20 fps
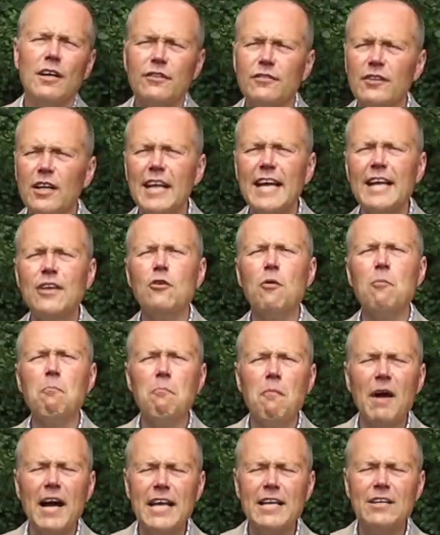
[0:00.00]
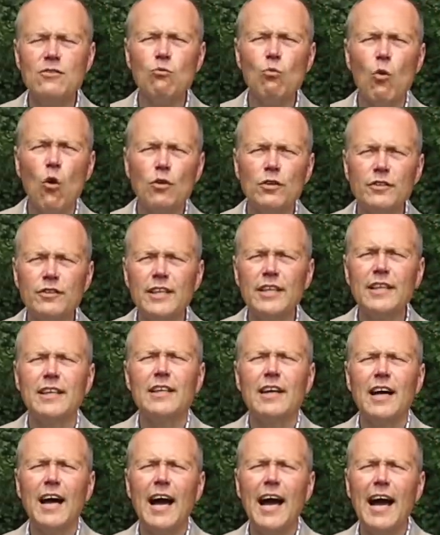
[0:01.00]
to let your mind wander
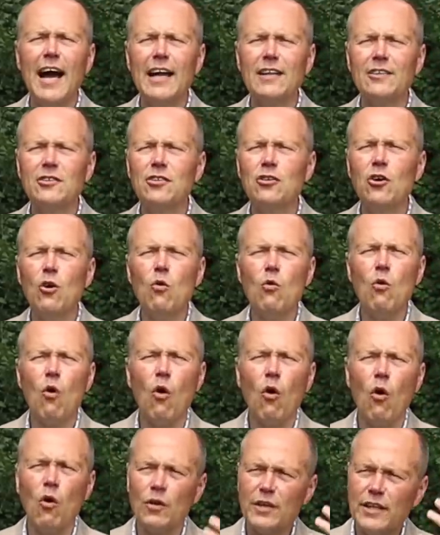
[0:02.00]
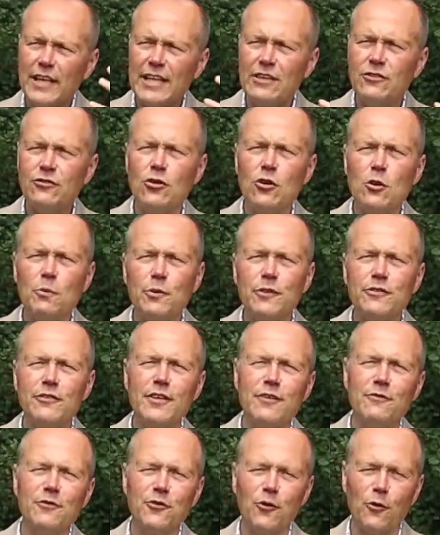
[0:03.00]
and go on
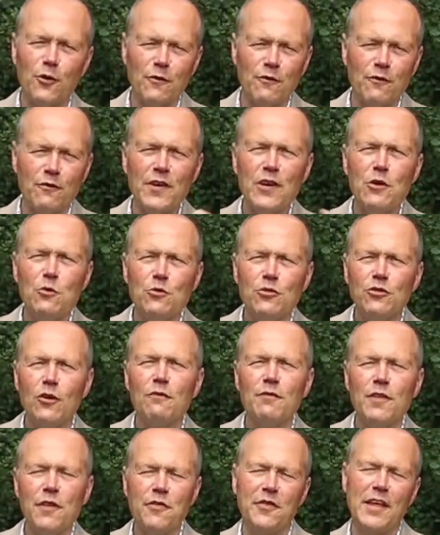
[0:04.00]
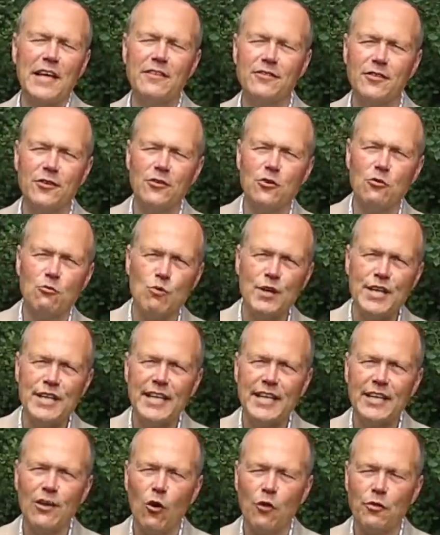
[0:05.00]
interpretive sort of views of the things that you're
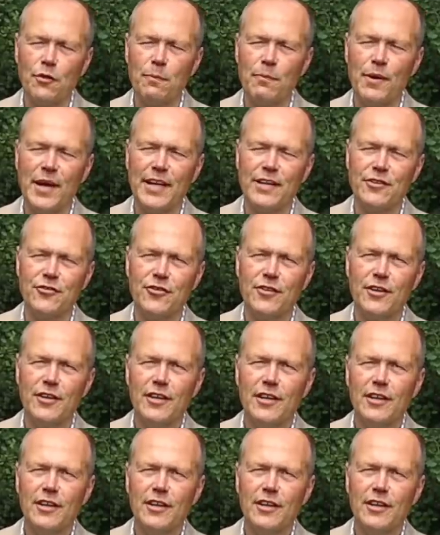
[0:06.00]
reading on the page.